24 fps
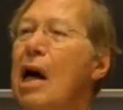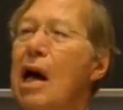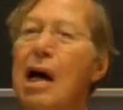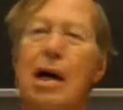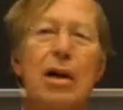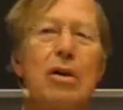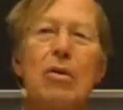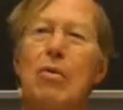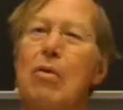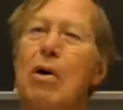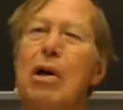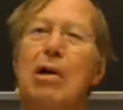
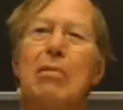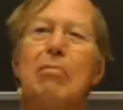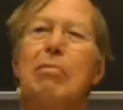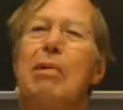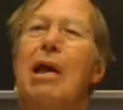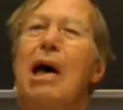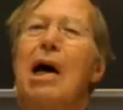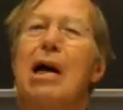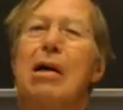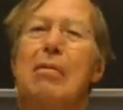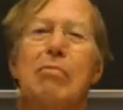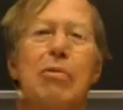I don't want a
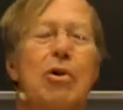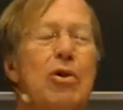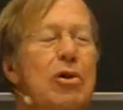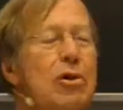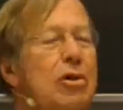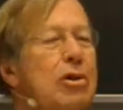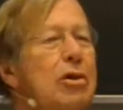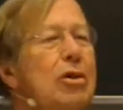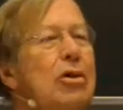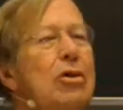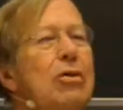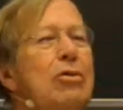black
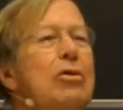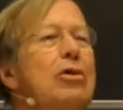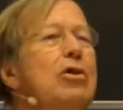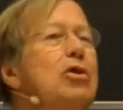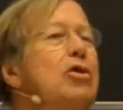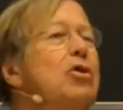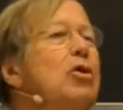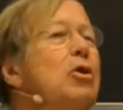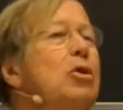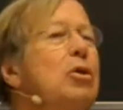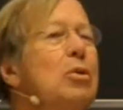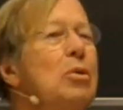person or a
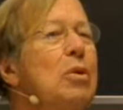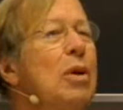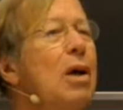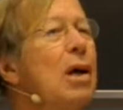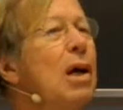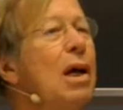Jew